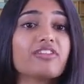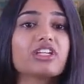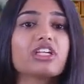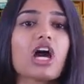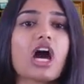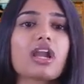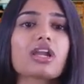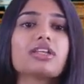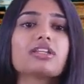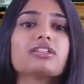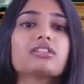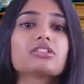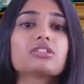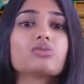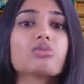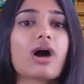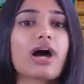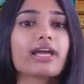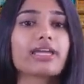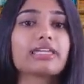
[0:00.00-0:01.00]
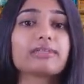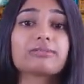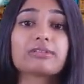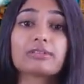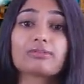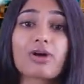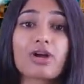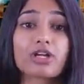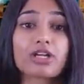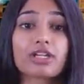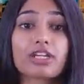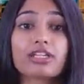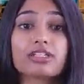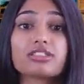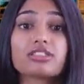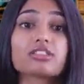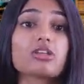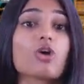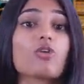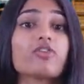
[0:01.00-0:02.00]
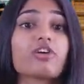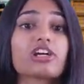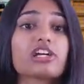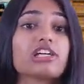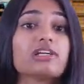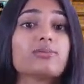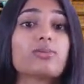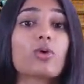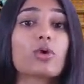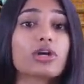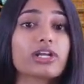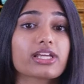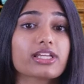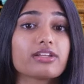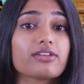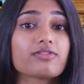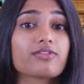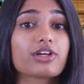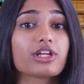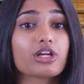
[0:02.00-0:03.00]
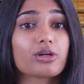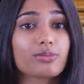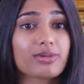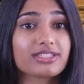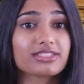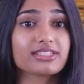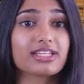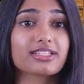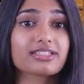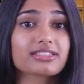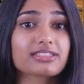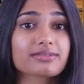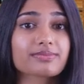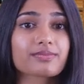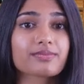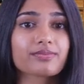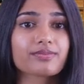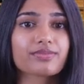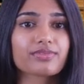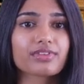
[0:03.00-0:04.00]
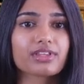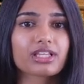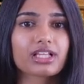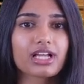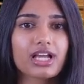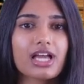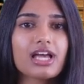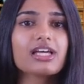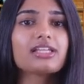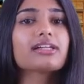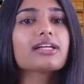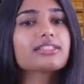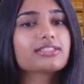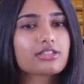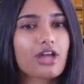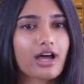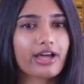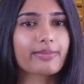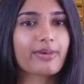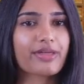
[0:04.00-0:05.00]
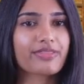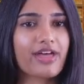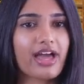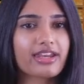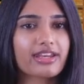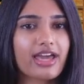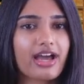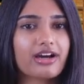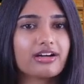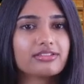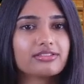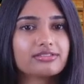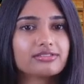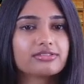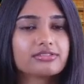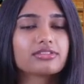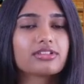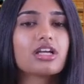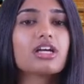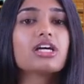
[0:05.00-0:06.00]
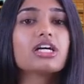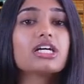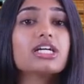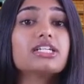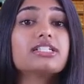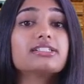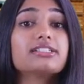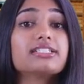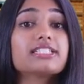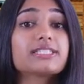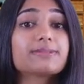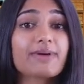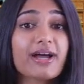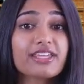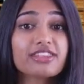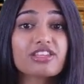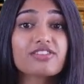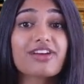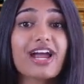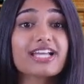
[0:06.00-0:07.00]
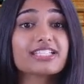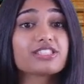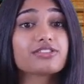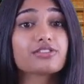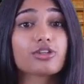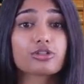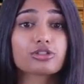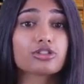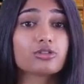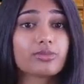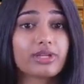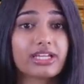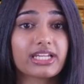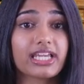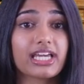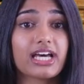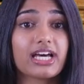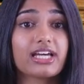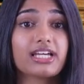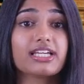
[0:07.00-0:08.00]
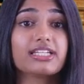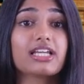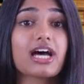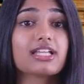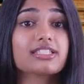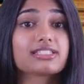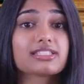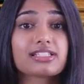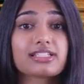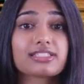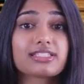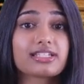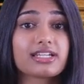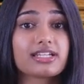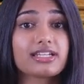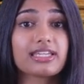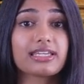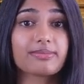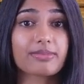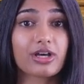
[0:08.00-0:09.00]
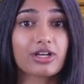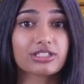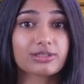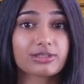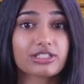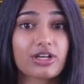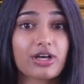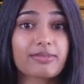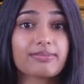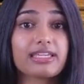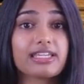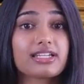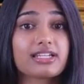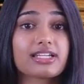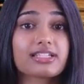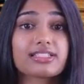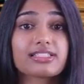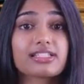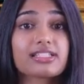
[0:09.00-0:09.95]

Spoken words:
to get in early on a project before it goes live on exchanges. It sounds like a dream come true. Buy cheap tokens, hold them, and watch them skyrocket. But